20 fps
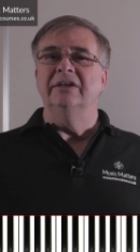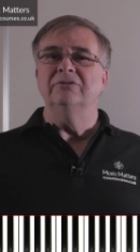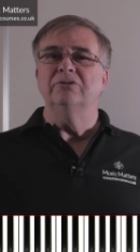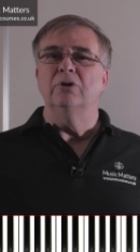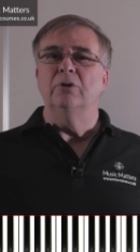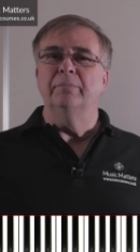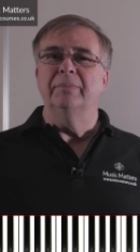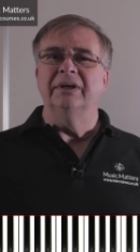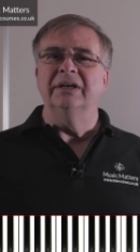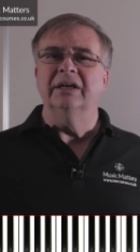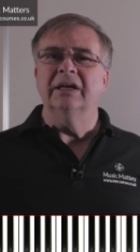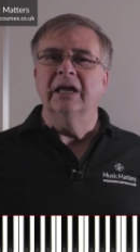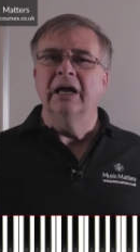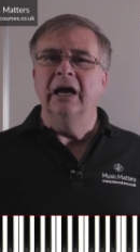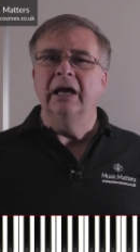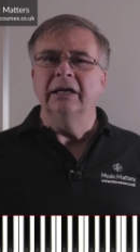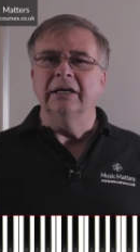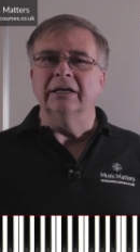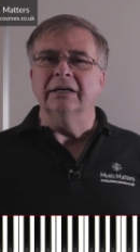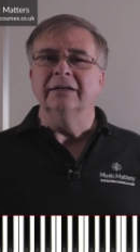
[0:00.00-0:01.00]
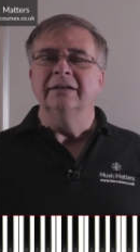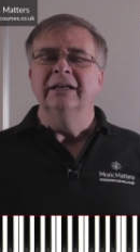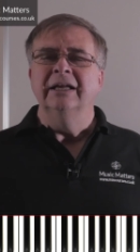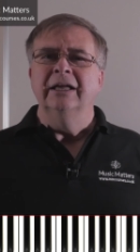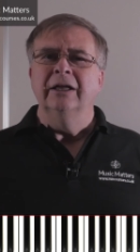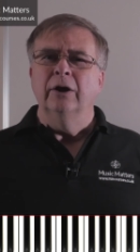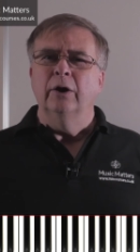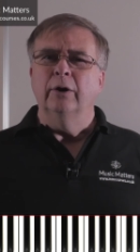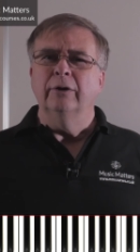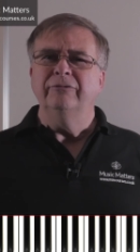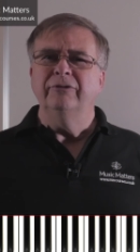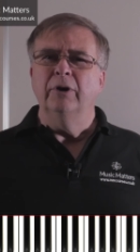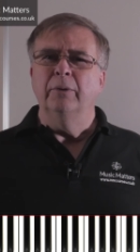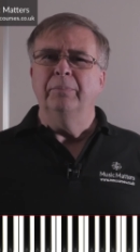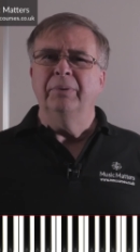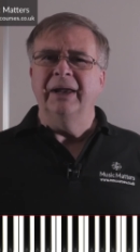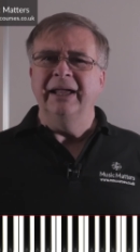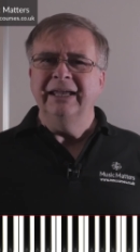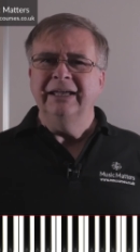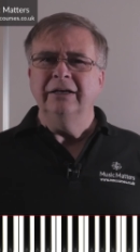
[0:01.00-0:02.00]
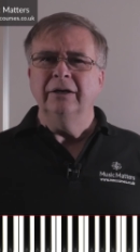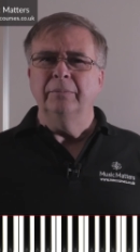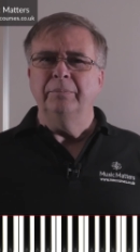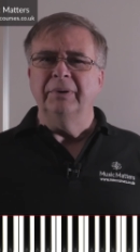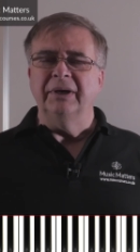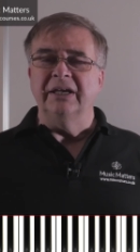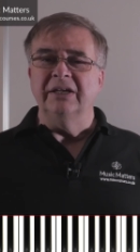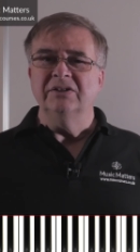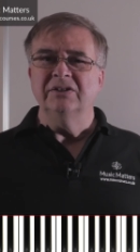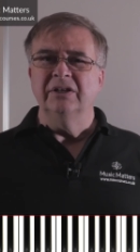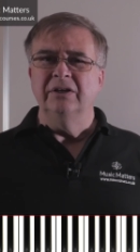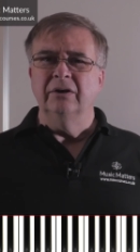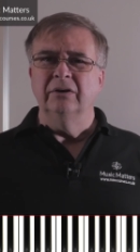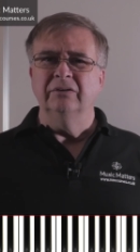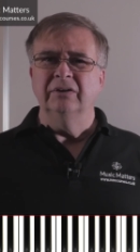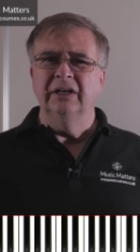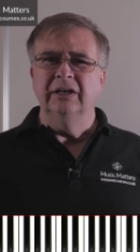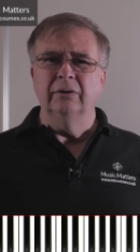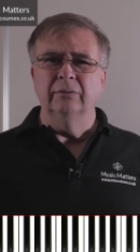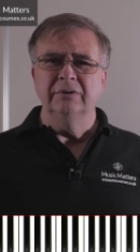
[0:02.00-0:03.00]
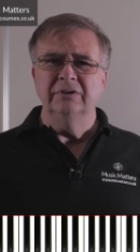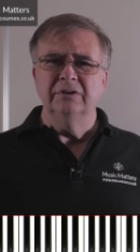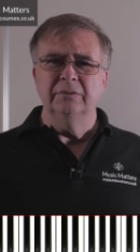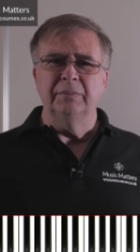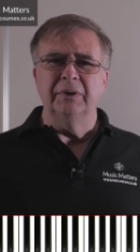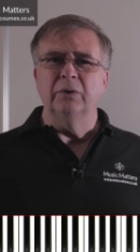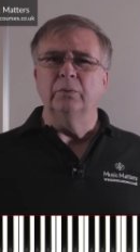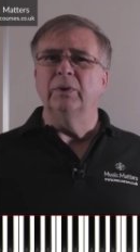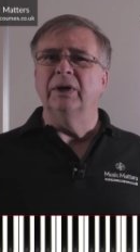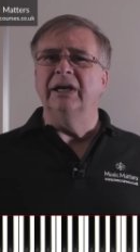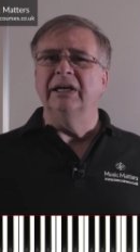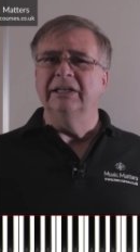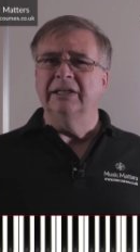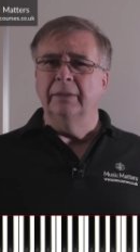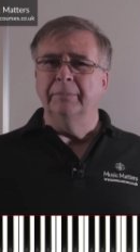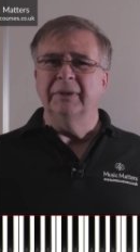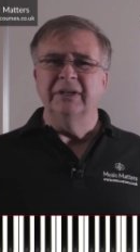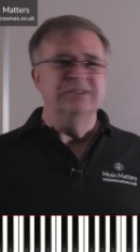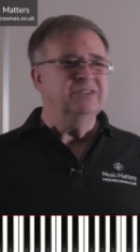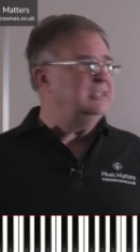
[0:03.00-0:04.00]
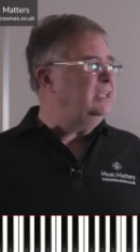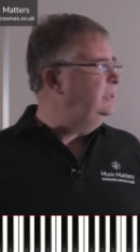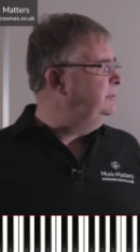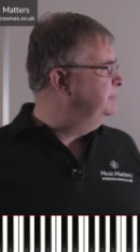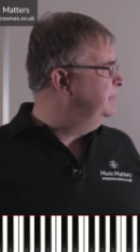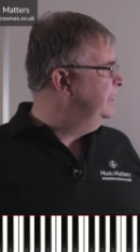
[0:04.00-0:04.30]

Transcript: gives you a bit of colour. Or if you're playing a piece and you're thinking, well, this is a bit weird, I'm in C